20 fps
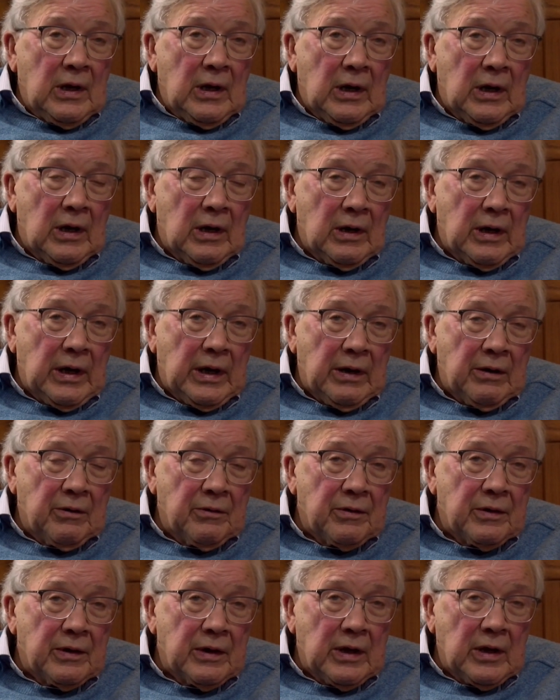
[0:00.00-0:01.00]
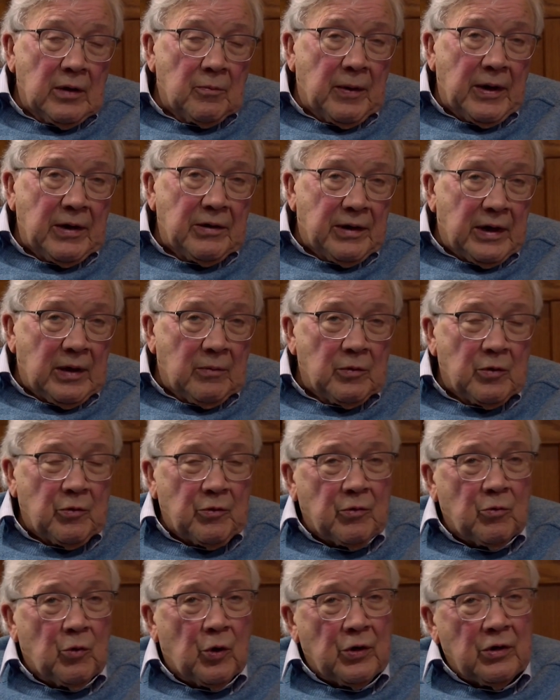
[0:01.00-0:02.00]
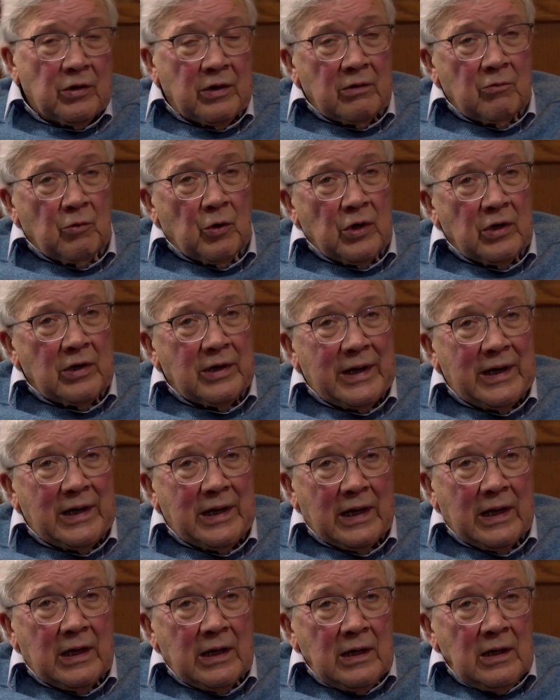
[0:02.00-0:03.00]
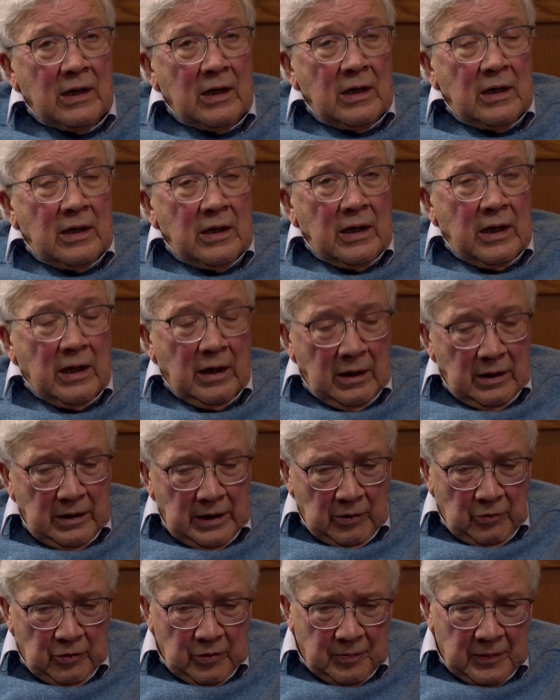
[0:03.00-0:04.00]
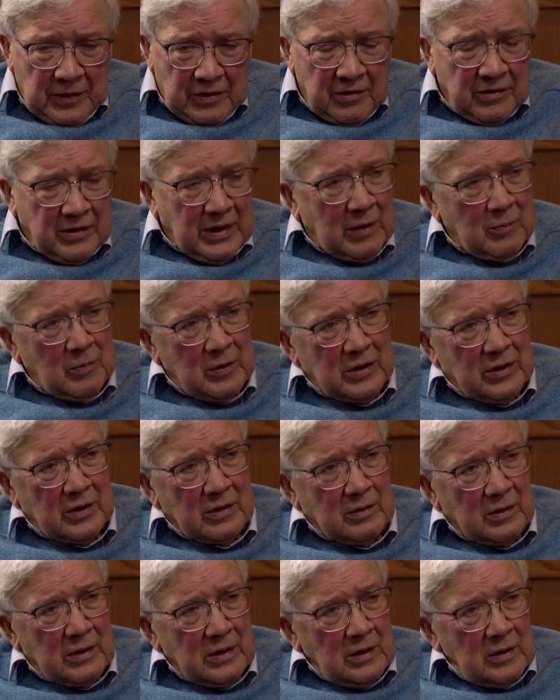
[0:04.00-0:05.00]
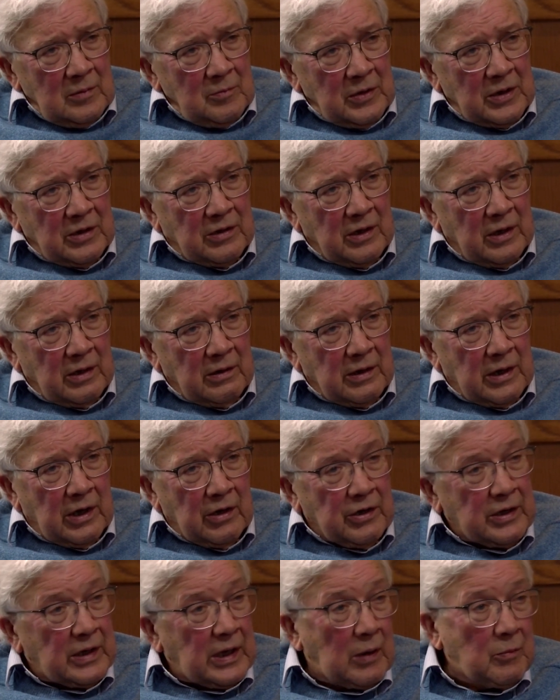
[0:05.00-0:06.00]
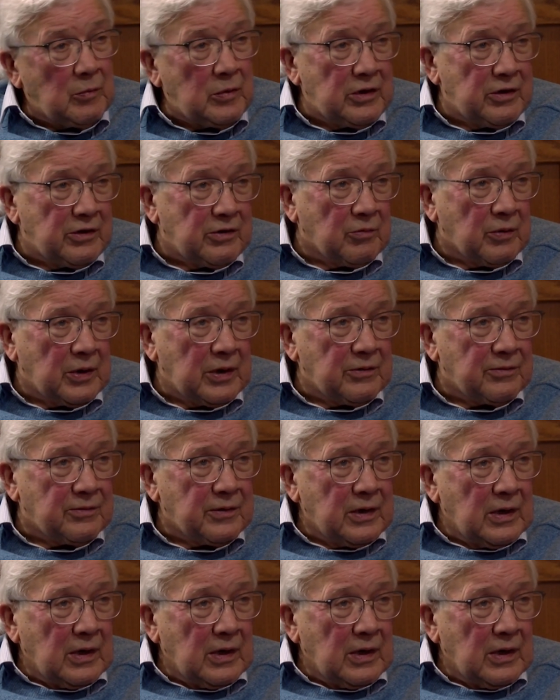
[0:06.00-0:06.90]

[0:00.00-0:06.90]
And in my time there was one lady, that was Mrs. Hamilton, Eric Hamilton's wife.